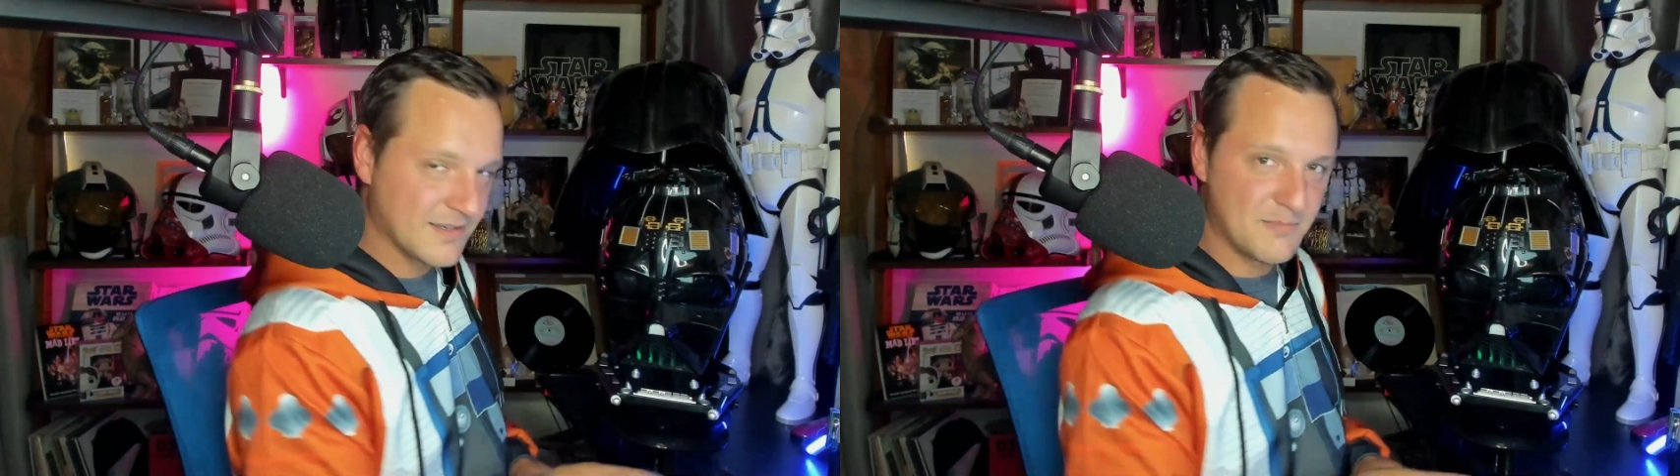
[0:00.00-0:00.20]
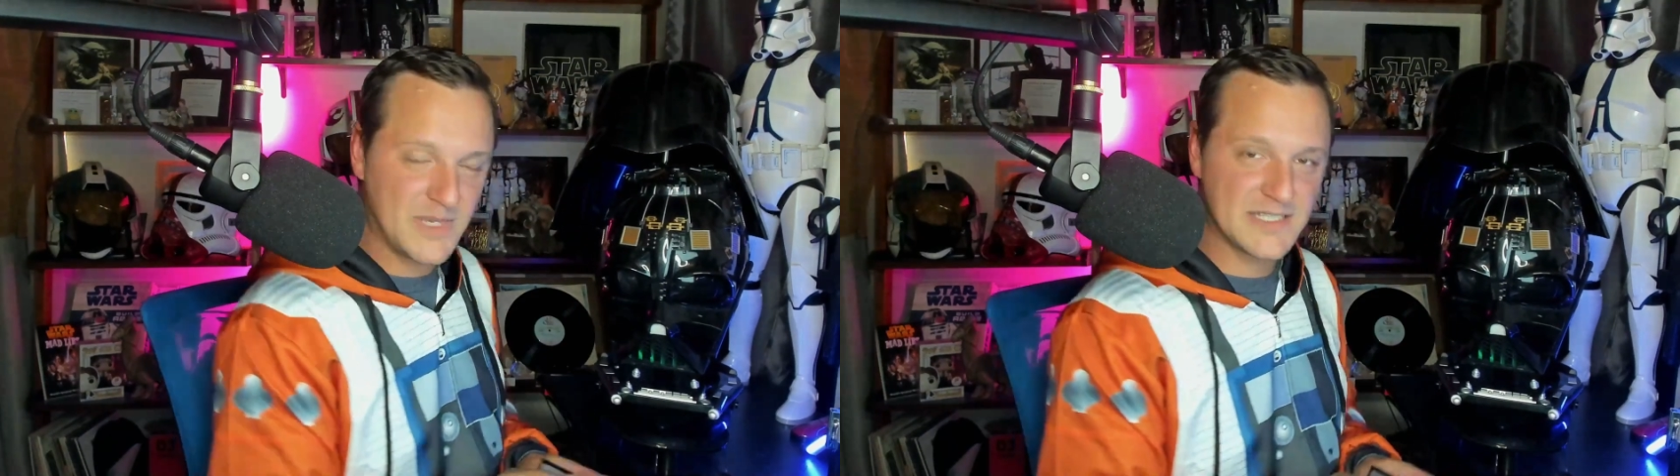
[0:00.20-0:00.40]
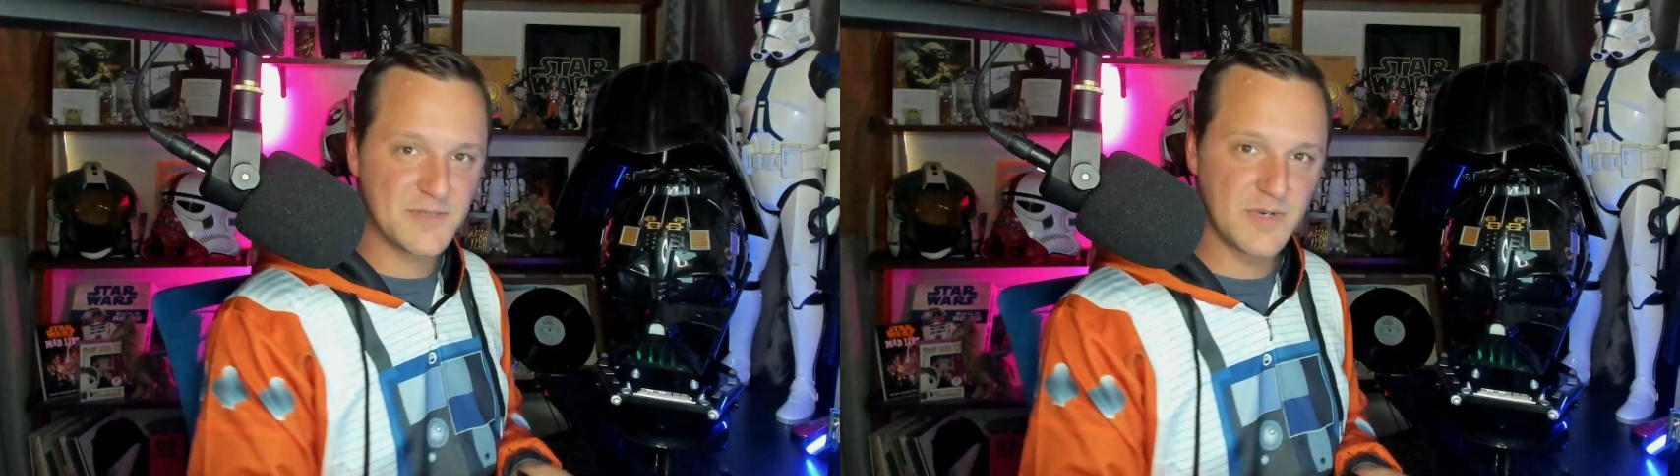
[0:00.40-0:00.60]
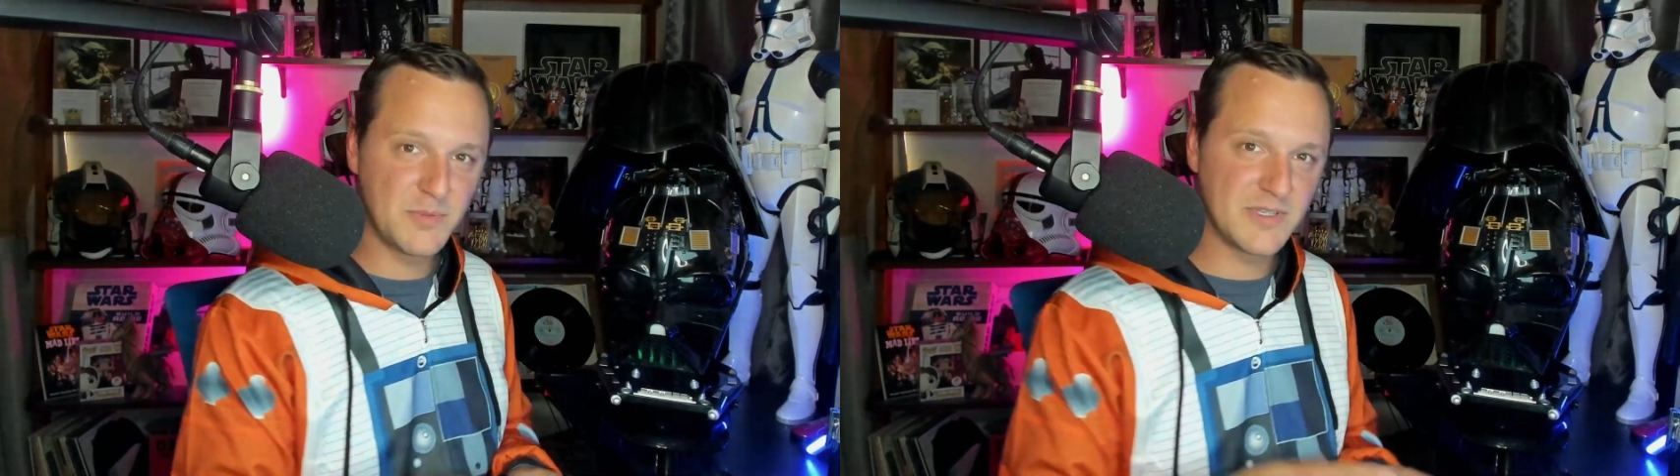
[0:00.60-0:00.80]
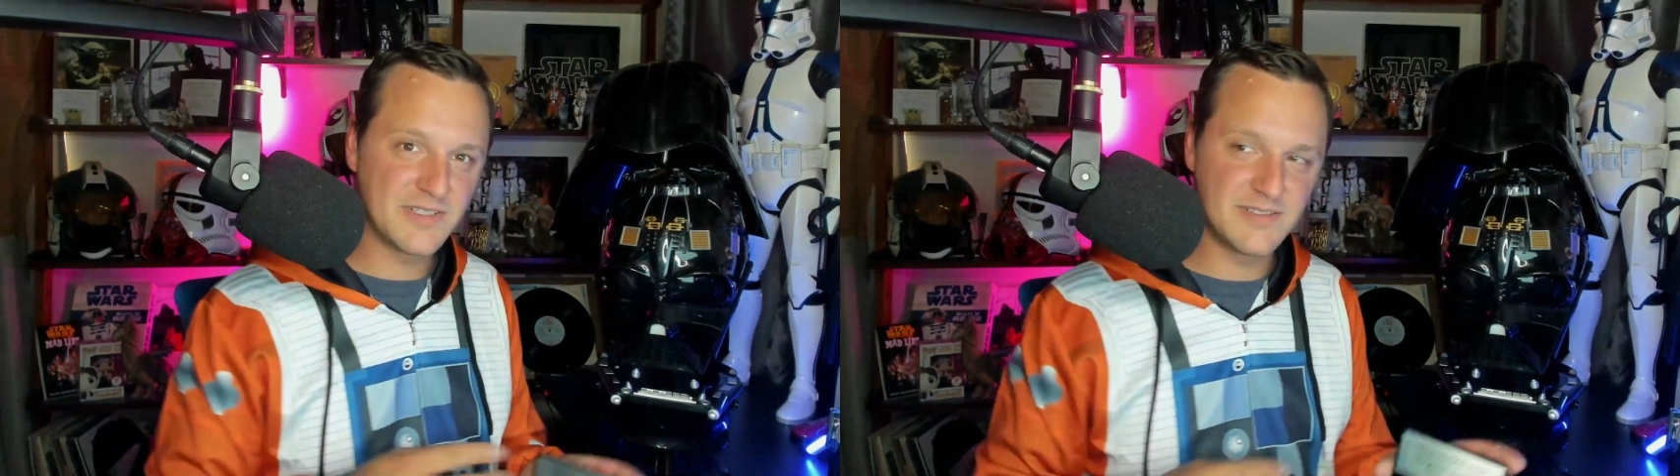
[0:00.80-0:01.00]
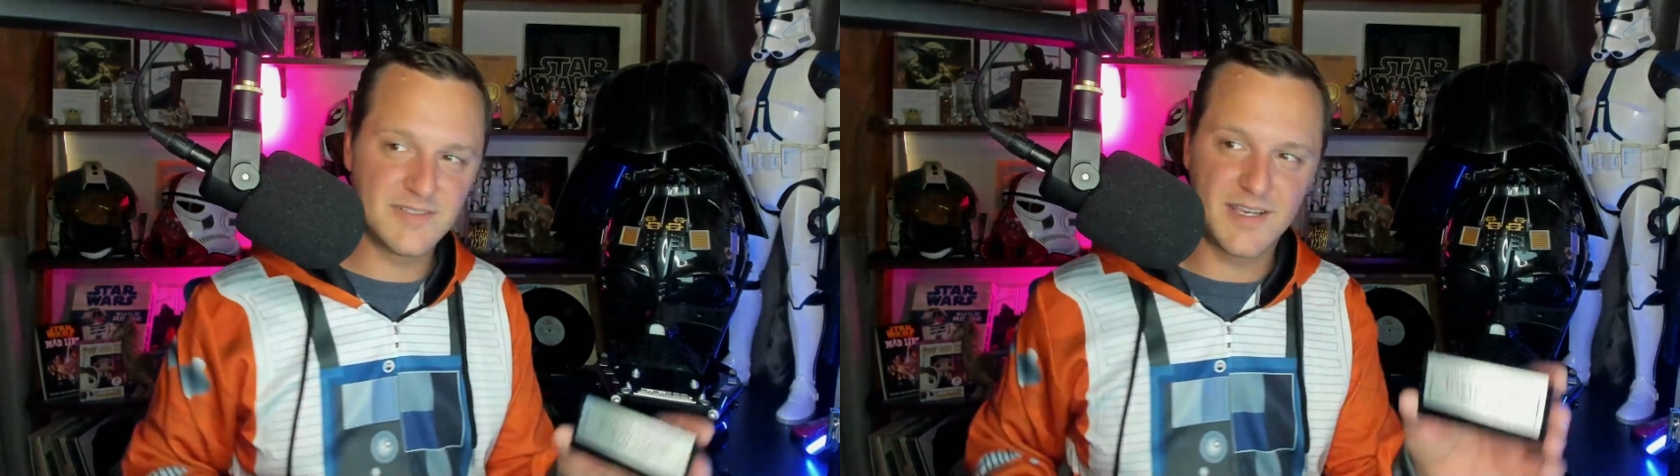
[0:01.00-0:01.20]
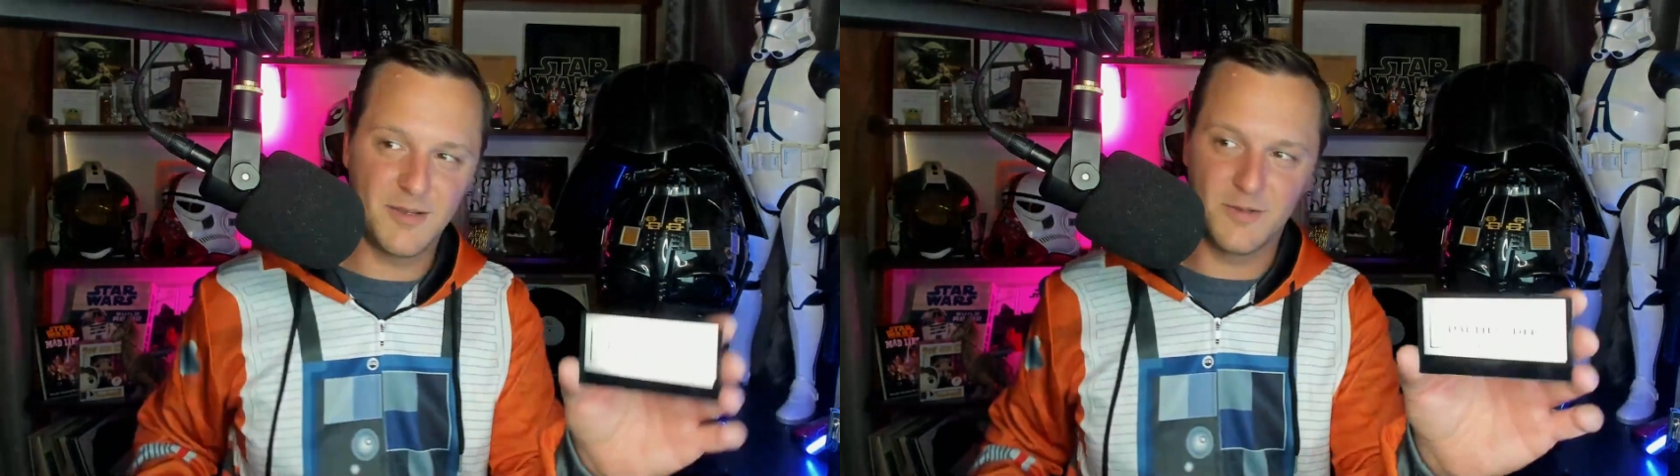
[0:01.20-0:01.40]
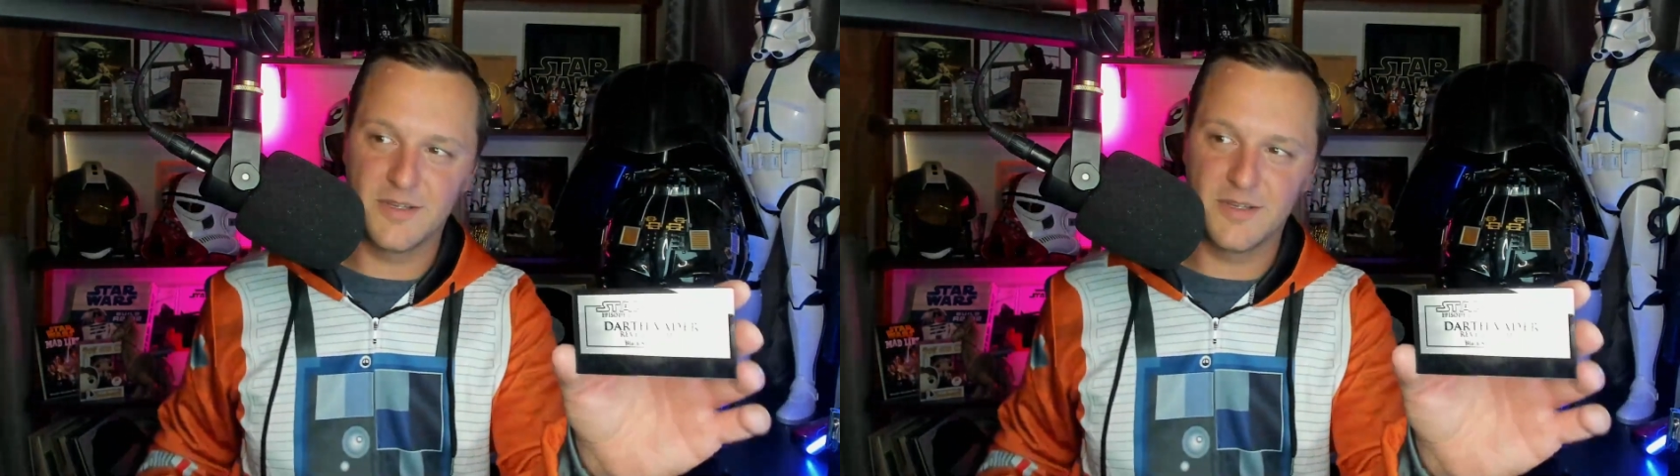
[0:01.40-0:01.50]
Master Replicas style